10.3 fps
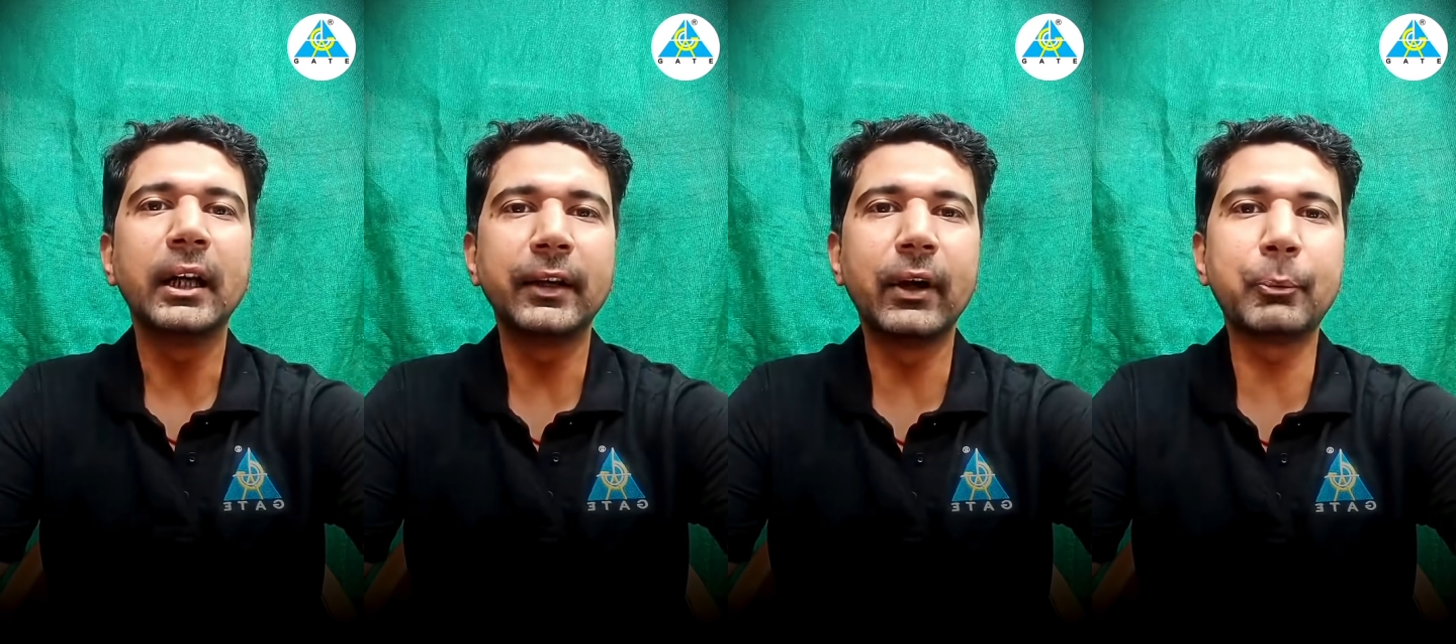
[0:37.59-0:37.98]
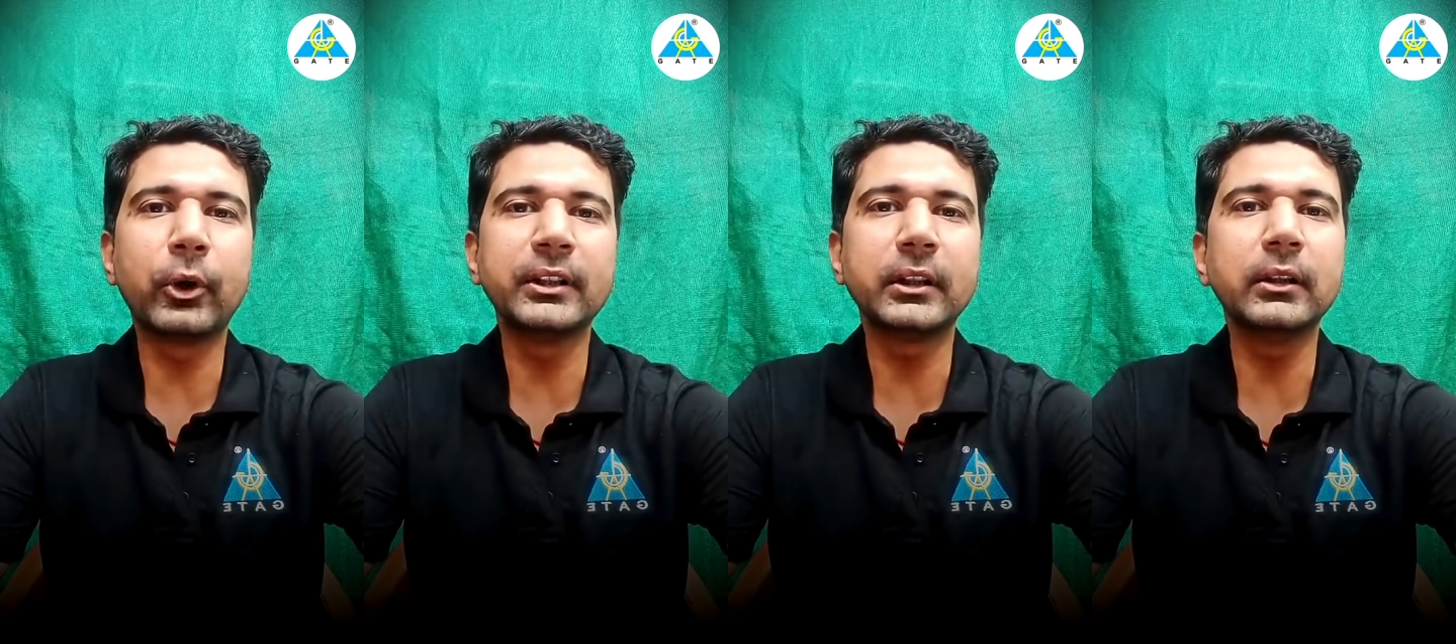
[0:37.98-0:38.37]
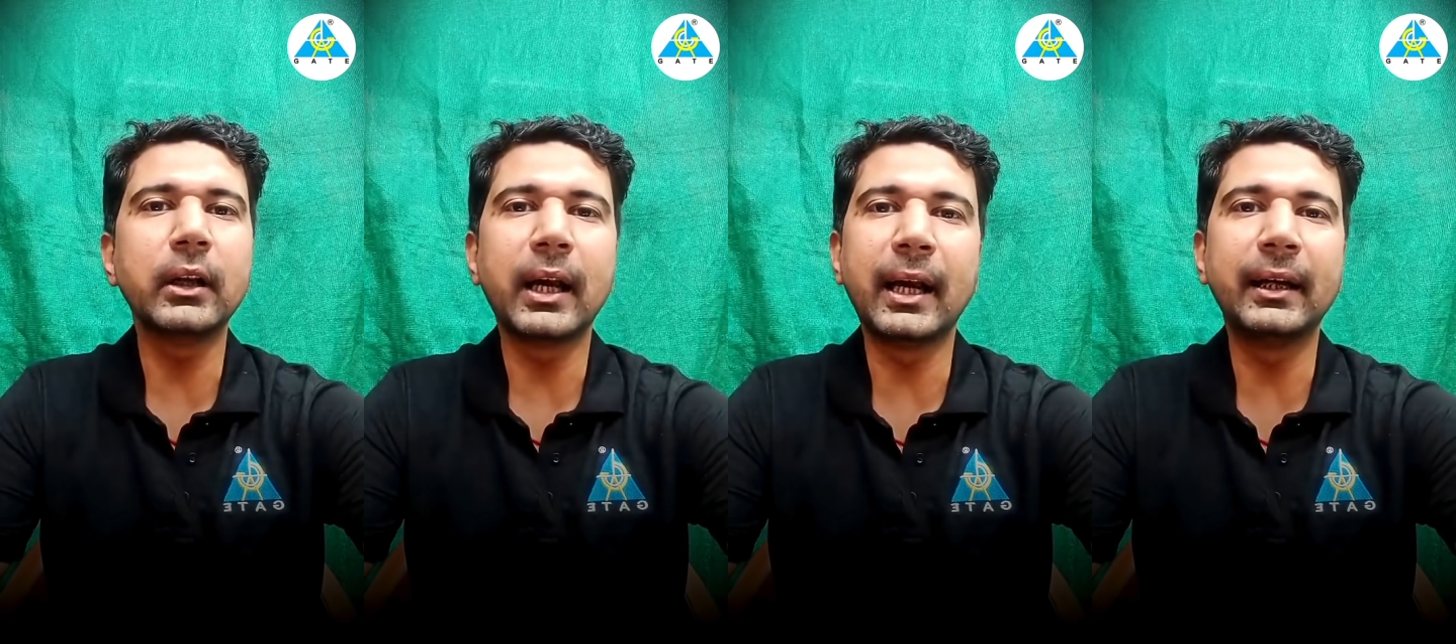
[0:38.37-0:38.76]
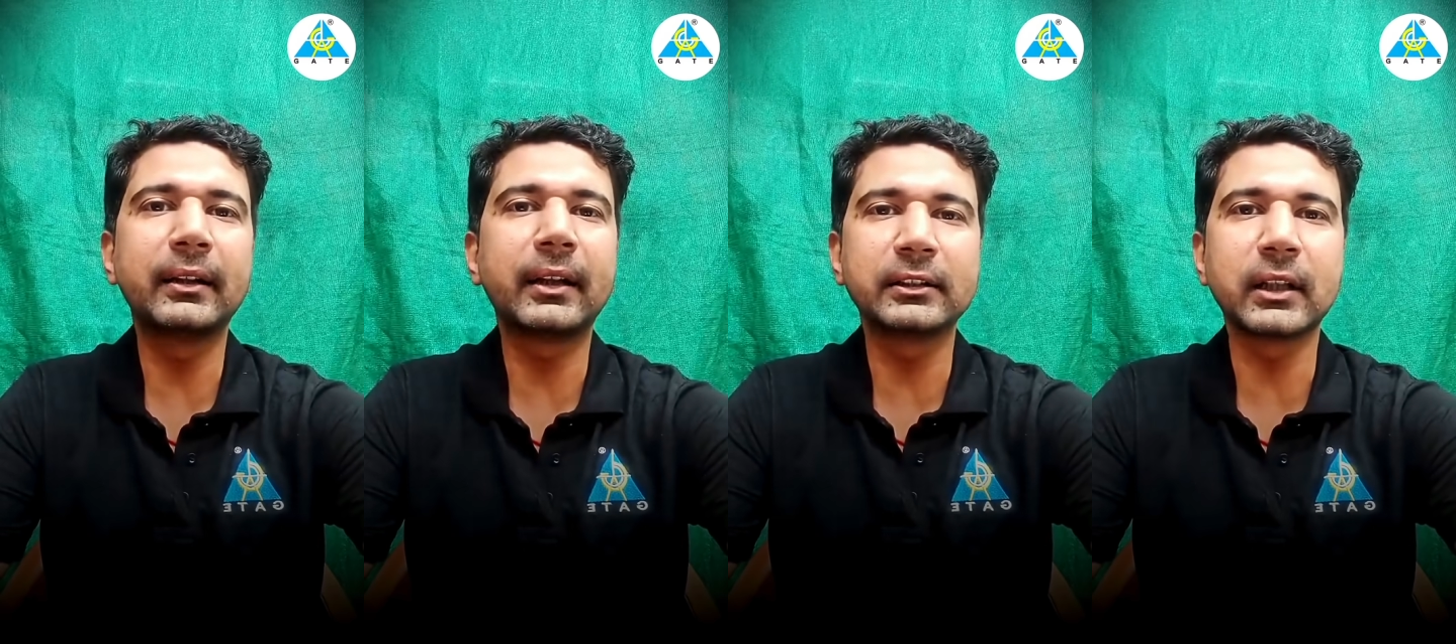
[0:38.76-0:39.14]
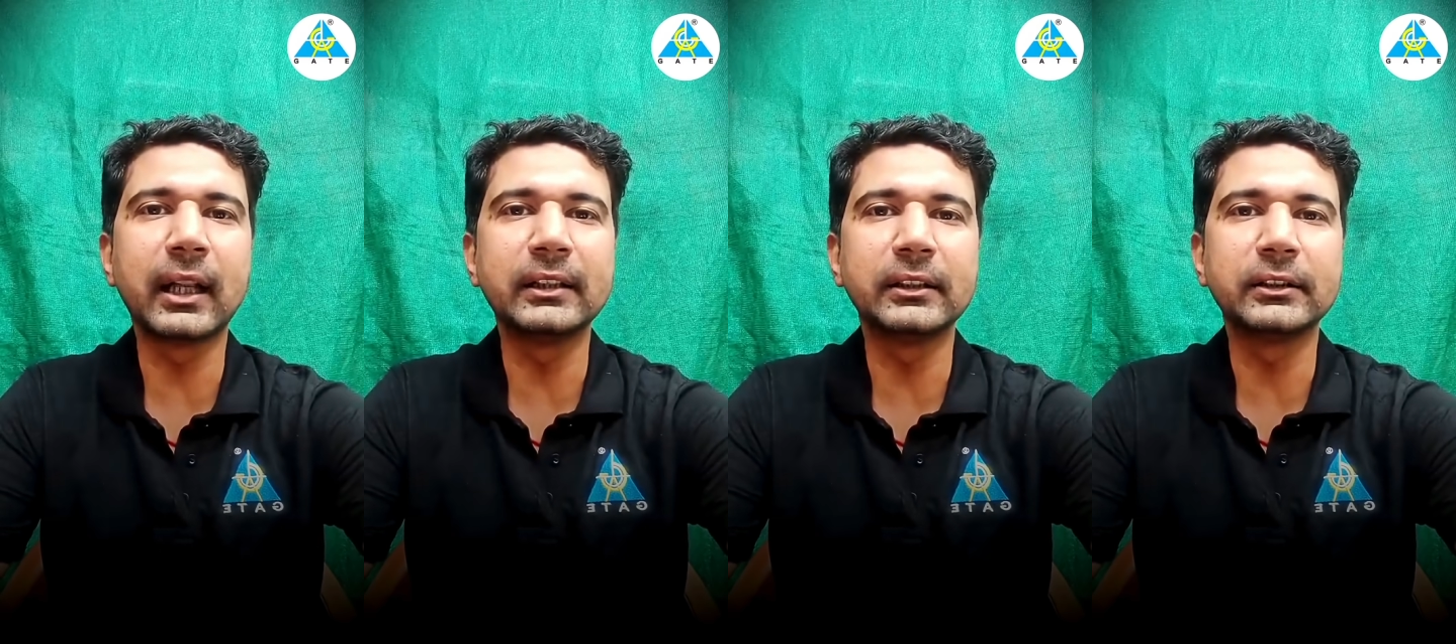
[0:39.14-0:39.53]
evaporation, and
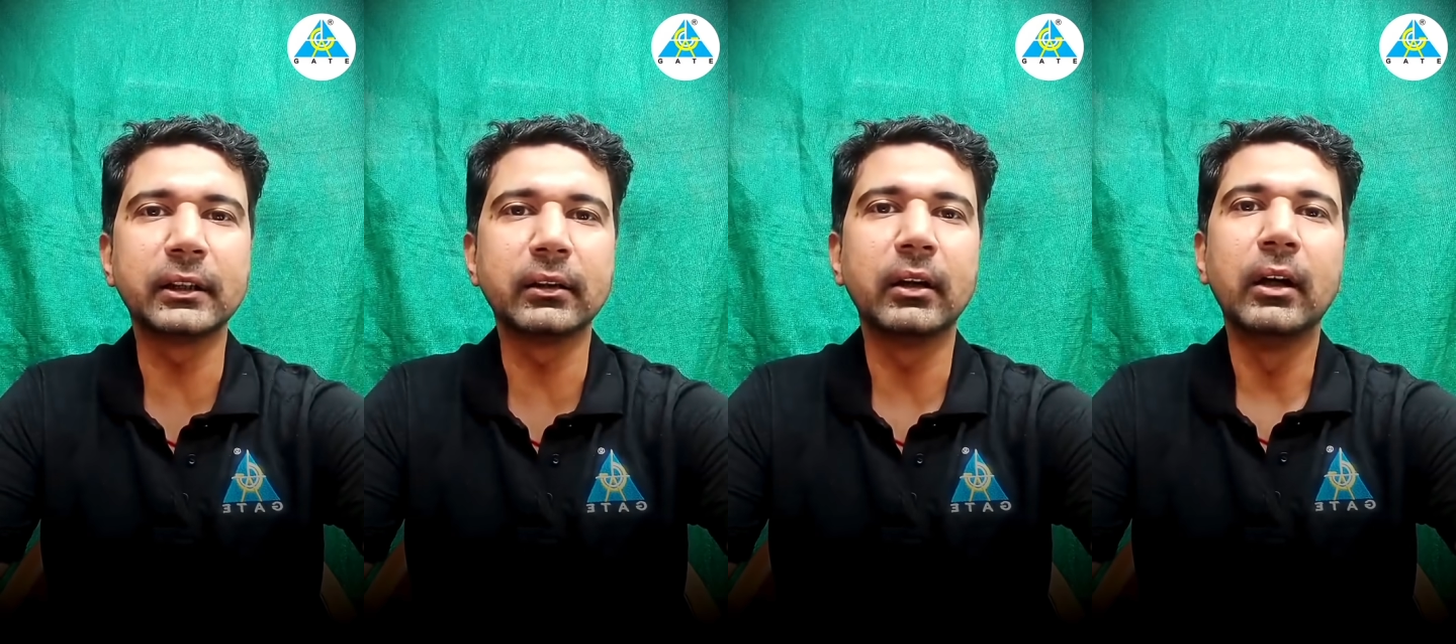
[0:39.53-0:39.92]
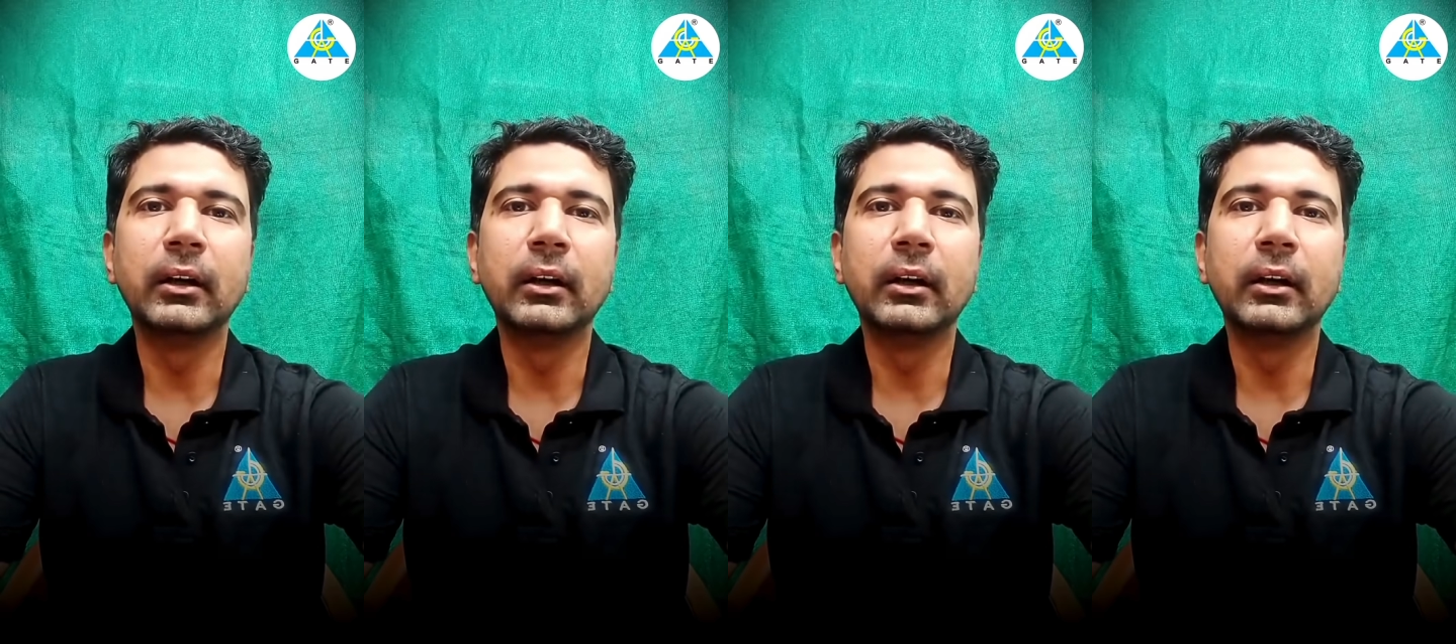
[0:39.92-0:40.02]
crystallization.